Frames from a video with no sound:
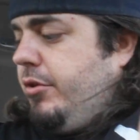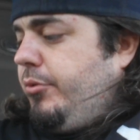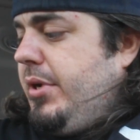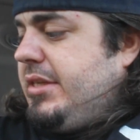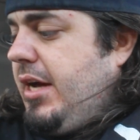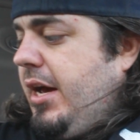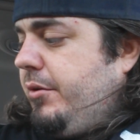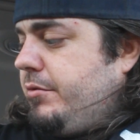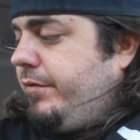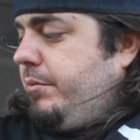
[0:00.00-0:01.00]
three
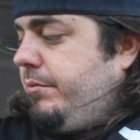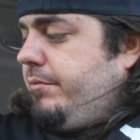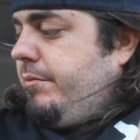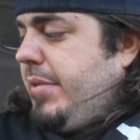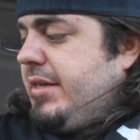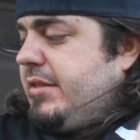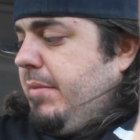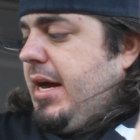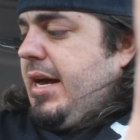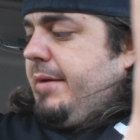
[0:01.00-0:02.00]
titles from Best
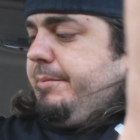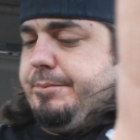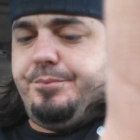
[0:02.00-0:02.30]
Buy.